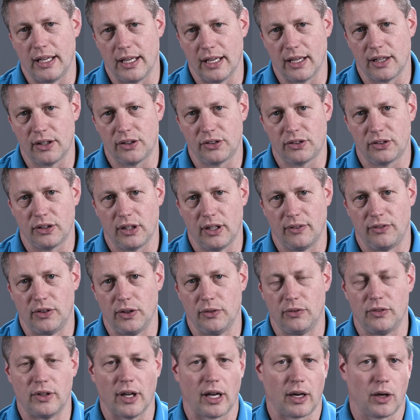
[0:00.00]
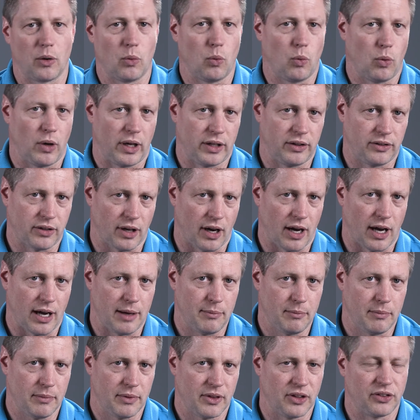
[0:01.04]
is, if you've done it one
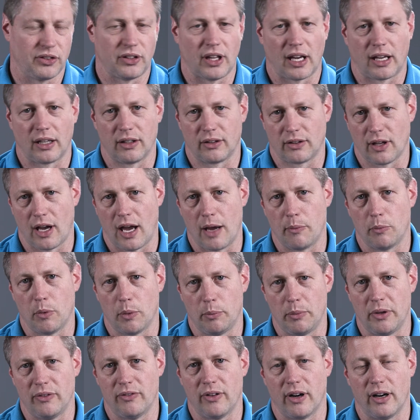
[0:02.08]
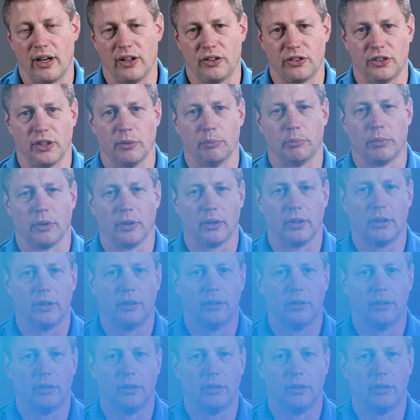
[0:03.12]
time, the second time will be very simple.